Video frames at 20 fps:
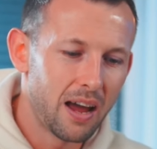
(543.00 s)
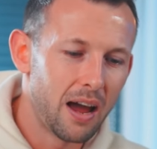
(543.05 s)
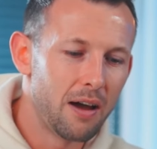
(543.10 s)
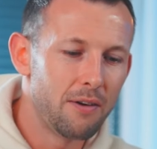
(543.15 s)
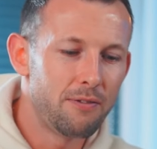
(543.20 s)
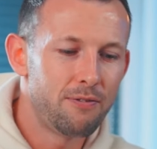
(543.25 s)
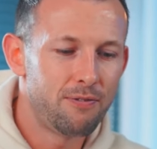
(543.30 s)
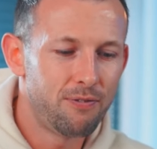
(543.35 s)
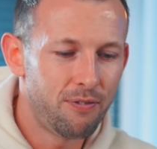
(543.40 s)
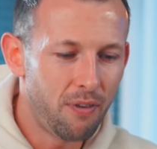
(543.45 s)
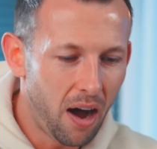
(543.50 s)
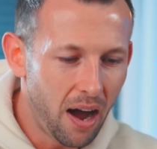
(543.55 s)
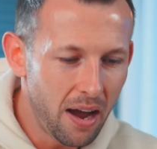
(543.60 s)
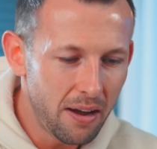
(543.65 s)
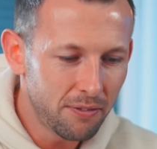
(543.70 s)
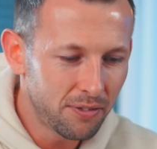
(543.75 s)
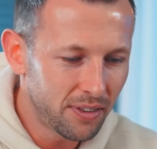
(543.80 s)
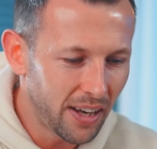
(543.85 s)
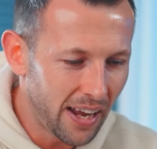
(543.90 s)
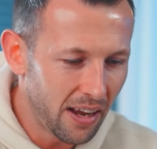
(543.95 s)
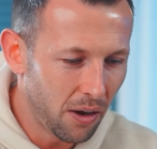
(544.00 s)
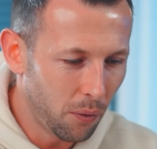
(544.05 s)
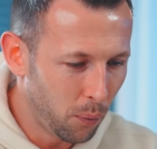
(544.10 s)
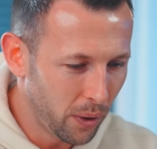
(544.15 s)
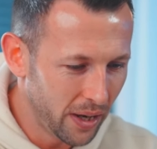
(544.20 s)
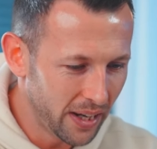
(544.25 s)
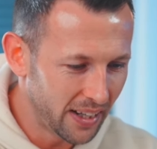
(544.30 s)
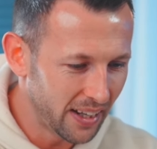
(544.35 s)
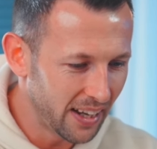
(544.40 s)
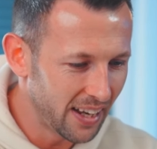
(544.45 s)
a
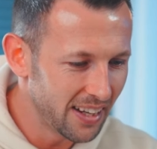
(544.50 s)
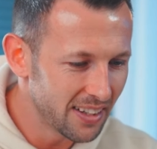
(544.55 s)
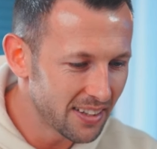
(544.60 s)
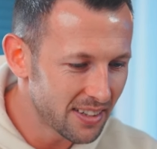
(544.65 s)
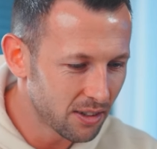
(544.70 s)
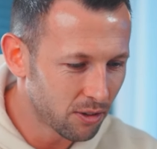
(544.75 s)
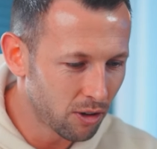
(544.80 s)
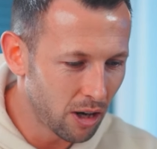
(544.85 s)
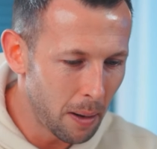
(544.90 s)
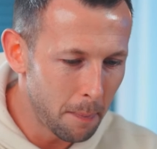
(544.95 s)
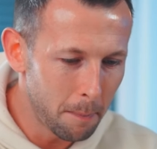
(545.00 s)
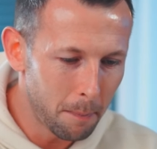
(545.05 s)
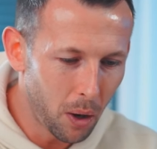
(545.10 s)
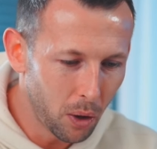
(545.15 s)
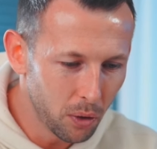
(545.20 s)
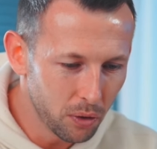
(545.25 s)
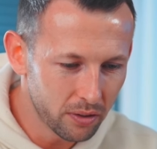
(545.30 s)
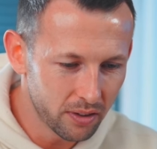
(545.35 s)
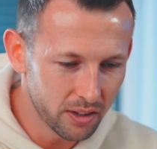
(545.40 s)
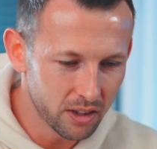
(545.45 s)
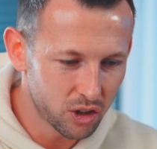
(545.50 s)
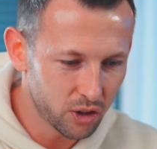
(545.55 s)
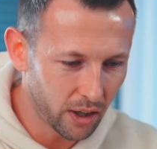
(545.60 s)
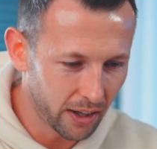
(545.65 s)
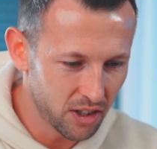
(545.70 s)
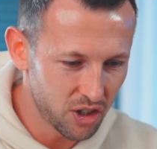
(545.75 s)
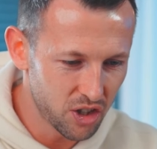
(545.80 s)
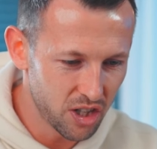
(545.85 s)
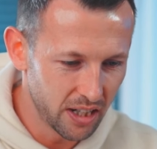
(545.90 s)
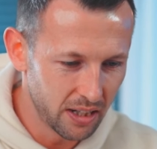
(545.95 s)
5-day-a-week Instagram posting
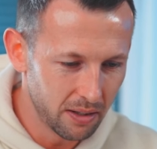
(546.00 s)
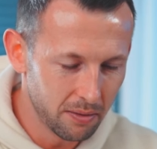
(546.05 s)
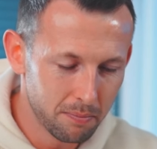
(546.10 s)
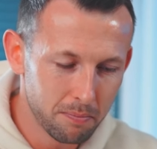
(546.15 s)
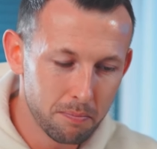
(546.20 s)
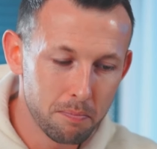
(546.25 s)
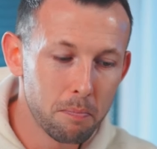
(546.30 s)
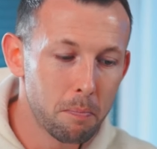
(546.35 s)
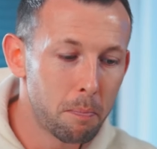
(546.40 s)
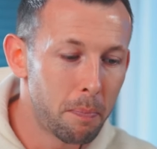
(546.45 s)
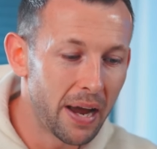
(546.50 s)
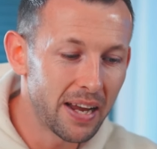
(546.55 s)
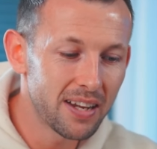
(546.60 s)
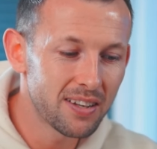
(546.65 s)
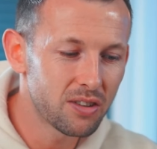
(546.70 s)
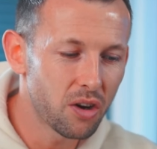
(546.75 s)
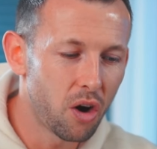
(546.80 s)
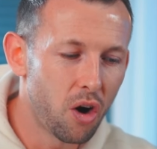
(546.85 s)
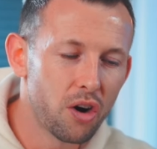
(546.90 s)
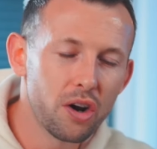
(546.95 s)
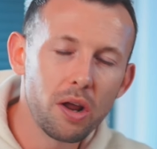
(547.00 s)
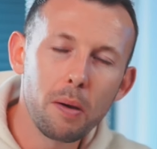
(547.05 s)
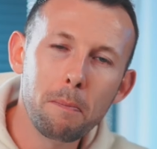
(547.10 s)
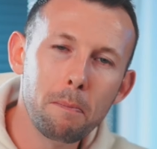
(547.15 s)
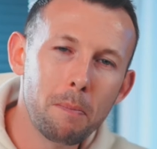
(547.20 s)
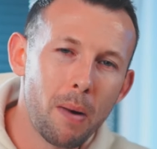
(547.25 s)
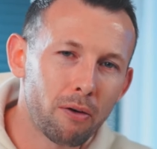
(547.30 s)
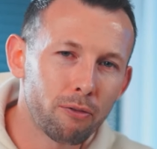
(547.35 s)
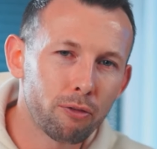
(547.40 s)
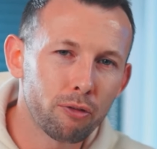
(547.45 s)
strategy based on a
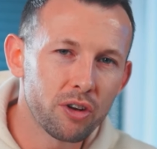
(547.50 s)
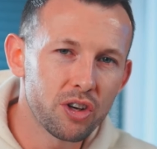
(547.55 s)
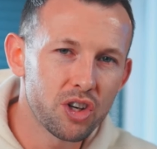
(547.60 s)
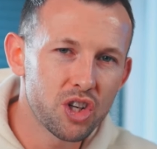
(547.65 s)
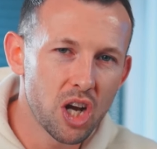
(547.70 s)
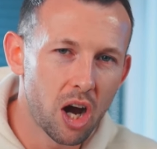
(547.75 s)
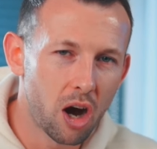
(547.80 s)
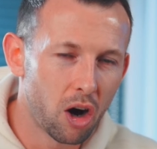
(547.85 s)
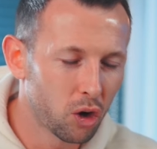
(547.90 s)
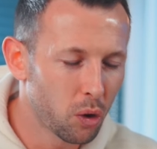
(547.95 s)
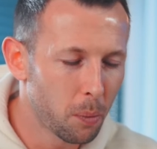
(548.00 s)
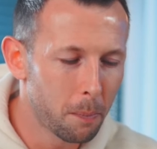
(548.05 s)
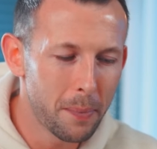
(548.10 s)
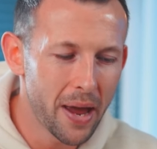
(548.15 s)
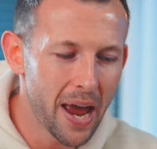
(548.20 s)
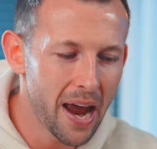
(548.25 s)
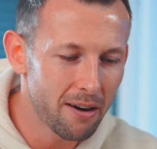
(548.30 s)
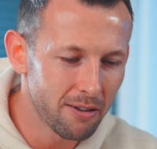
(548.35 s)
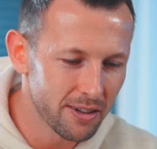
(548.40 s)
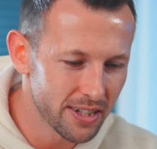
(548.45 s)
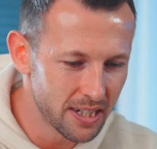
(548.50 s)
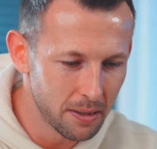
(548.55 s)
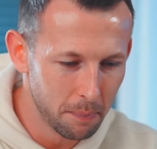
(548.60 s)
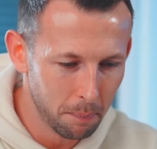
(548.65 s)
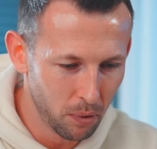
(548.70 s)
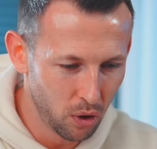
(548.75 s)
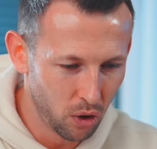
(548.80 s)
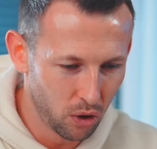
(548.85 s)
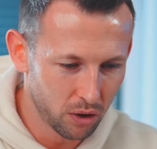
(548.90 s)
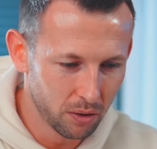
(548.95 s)
mother and child parenting
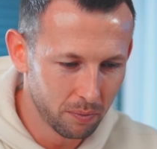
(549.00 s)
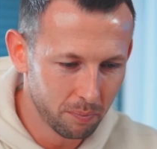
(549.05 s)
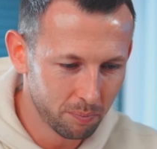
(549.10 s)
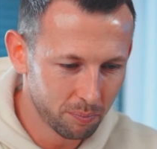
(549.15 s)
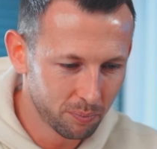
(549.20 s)
blog.